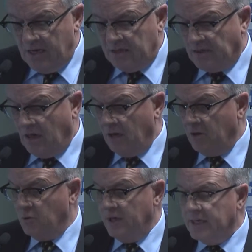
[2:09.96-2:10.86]

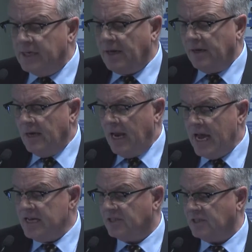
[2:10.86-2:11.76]
So it
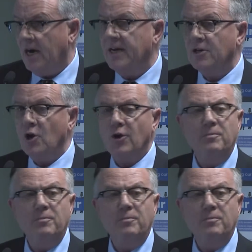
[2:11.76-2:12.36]
has taken on